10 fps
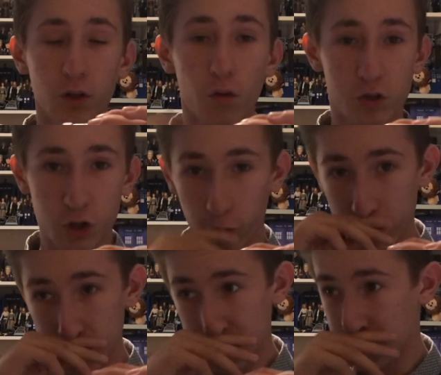not the
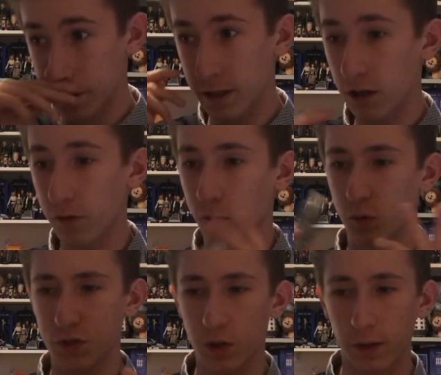toy, just the
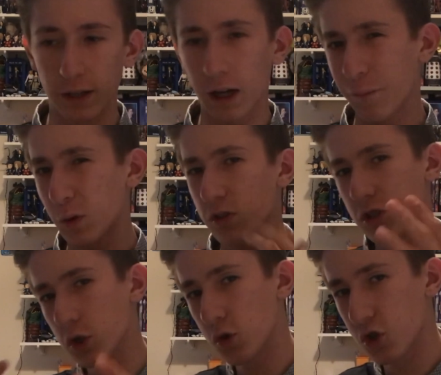overall Sonic, I'm not
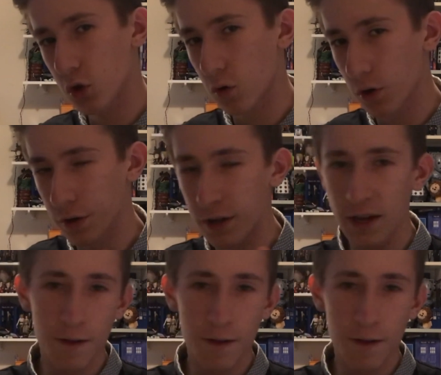too sure on.